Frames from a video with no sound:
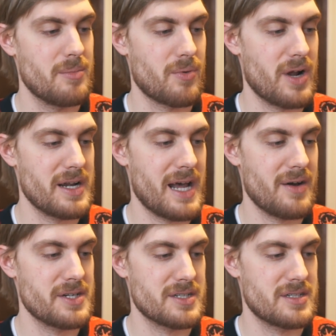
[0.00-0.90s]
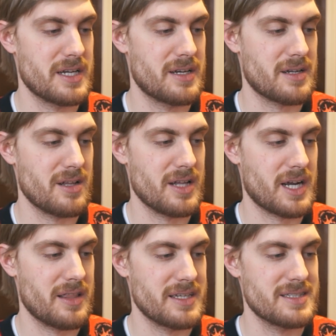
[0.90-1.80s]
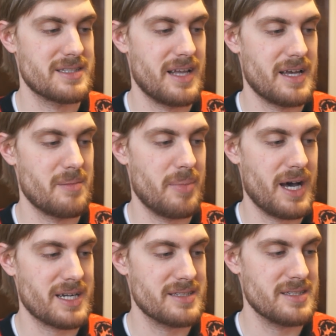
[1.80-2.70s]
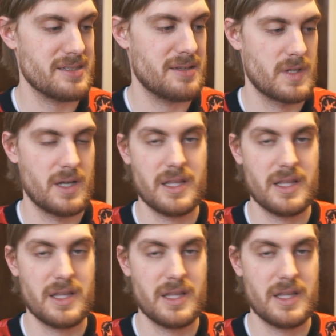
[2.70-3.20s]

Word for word: but right now I just need to collect these 10 boxes.